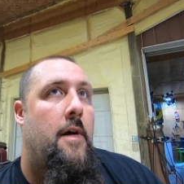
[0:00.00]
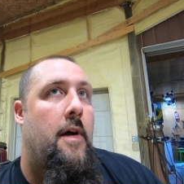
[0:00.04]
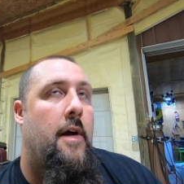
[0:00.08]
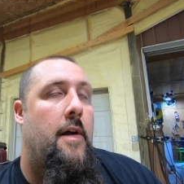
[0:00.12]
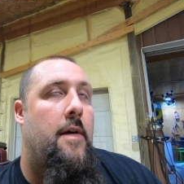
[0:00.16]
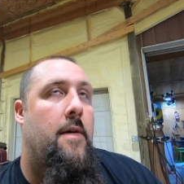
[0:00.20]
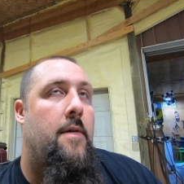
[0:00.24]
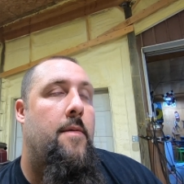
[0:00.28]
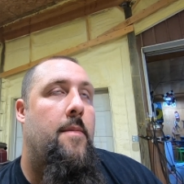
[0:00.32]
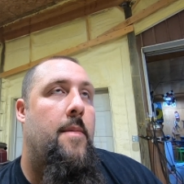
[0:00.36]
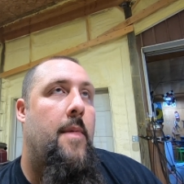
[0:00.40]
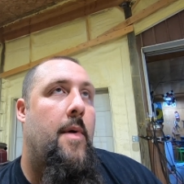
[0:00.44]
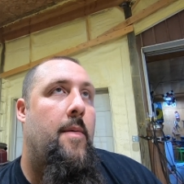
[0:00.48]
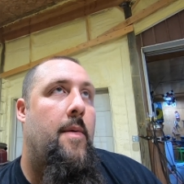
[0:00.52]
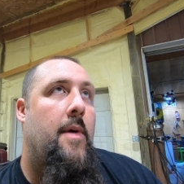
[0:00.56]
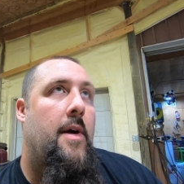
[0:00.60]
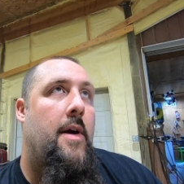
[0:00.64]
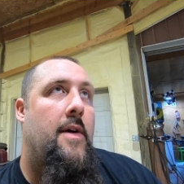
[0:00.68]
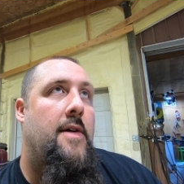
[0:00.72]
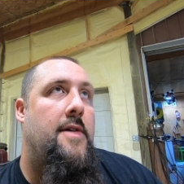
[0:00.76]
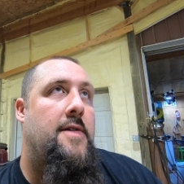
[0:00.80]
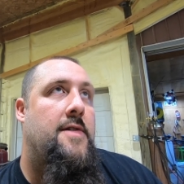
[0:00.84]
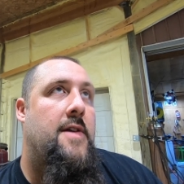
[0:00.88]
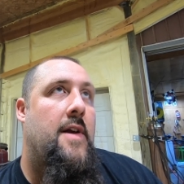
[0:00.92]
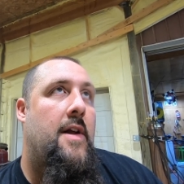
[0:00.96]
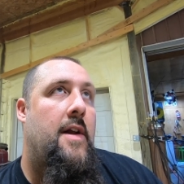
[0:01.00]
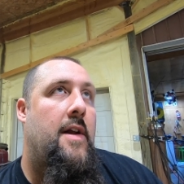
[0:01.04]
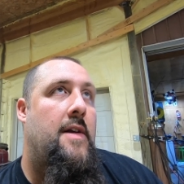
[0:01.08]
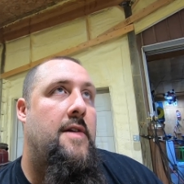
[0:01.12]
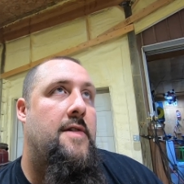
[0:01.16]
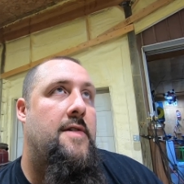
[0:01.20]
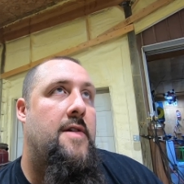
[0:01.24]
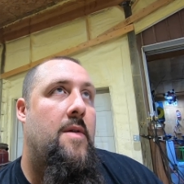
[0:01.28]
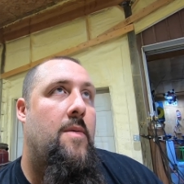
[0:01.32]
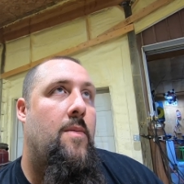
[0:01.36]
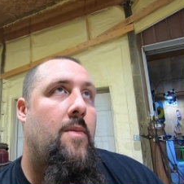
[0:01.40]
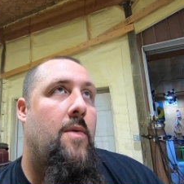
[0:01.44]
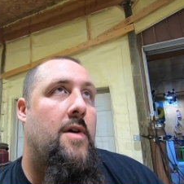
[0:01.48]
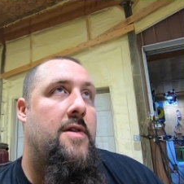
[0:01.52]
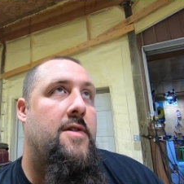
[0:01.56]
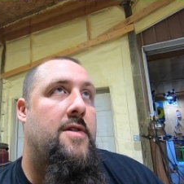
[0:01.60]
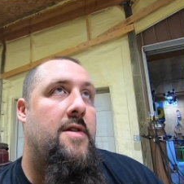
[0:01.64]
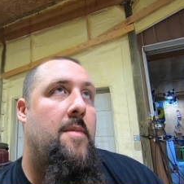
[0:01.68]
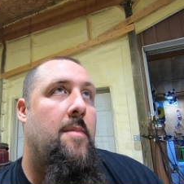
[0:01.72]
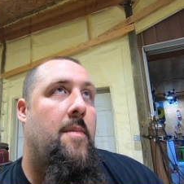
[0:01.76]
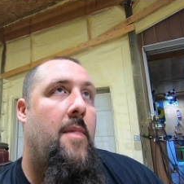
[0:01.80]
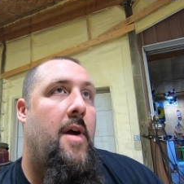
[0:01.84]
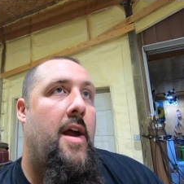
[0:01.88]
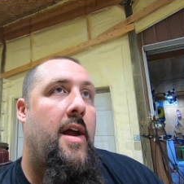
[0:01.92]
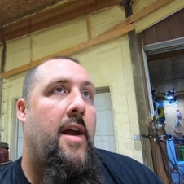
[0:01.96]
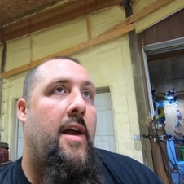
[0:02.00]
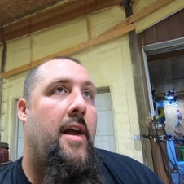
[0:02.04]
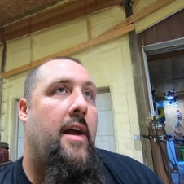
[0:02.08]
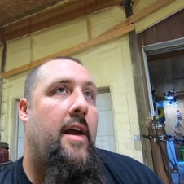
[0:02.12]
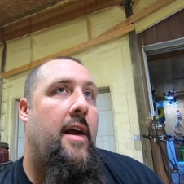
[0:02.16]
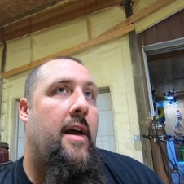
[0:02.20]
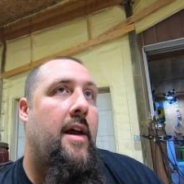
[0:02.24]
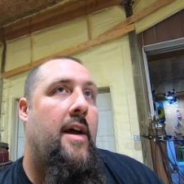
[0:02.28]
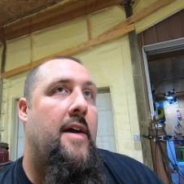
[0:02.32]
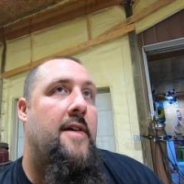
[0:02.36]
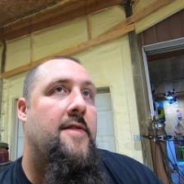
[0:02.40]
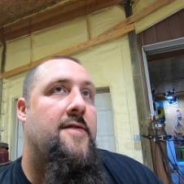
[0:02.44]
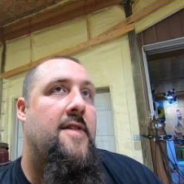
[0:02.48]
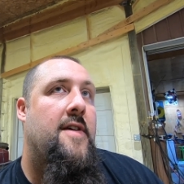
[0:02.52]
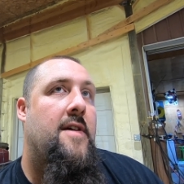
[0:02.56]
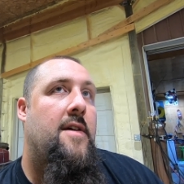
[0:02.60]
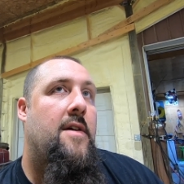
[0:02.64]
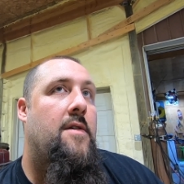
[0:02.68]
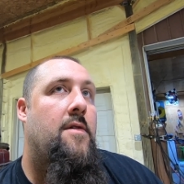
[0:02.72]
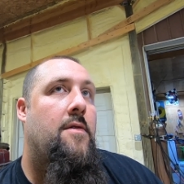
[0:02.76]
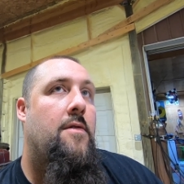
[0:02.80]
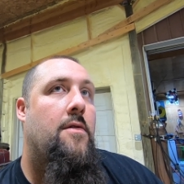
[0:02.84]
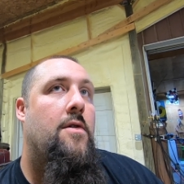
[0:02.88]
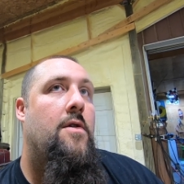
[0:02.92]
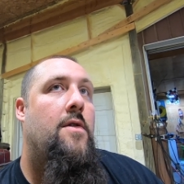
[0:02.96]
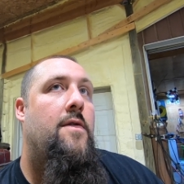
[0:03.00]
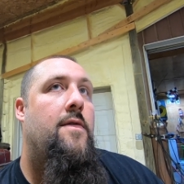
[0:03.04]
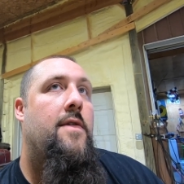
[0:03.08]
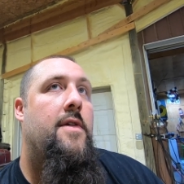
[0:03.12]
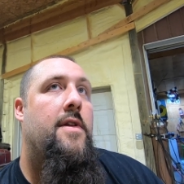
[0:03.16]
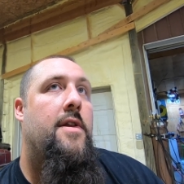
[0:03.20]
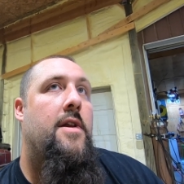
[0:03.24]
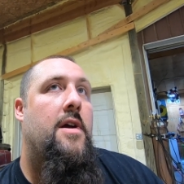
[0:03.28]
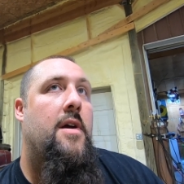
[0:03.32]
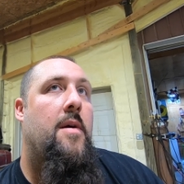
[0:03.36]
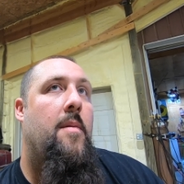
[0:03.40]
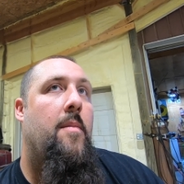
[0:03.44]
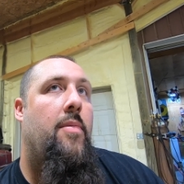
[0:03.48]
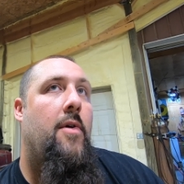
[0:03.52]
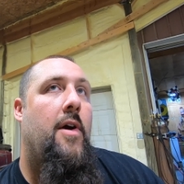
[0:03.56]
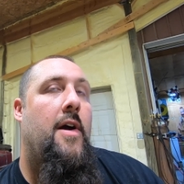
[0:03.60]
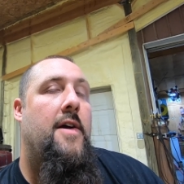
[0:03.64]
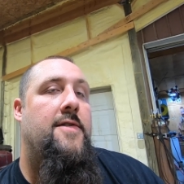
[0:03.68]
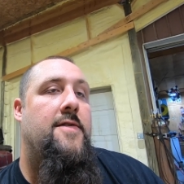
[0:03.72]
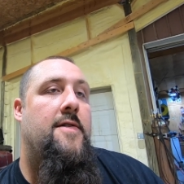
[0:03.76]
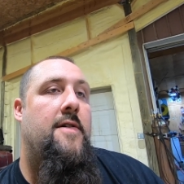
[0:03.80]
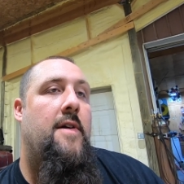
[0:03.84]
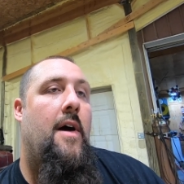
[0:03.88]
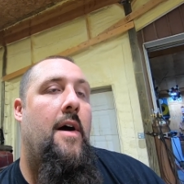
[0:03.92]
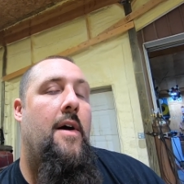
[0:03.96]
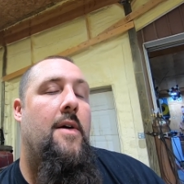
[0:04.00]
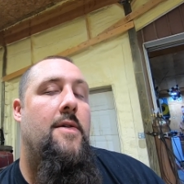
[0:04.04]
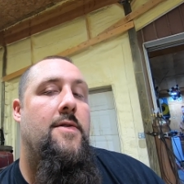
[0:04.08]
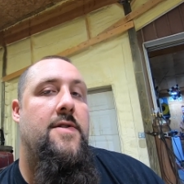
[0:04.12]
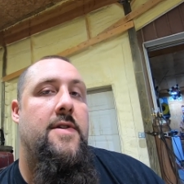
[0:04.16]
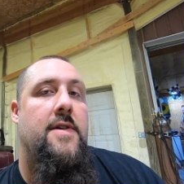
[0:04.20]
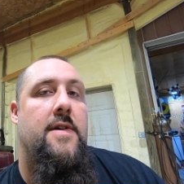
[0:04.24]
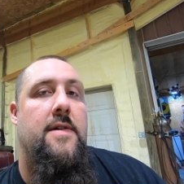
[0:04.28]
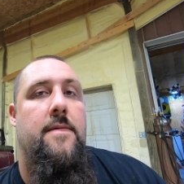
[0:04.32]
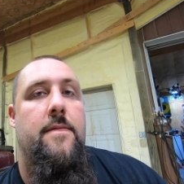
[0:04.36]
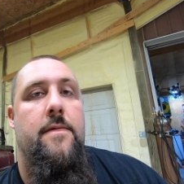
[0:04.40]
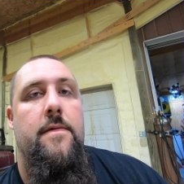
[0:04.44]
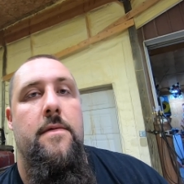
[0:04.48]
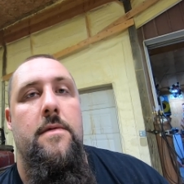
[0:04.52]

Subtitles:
I don't remember how he said it. He said, what's it making? And I said, a groove in the compressor housing,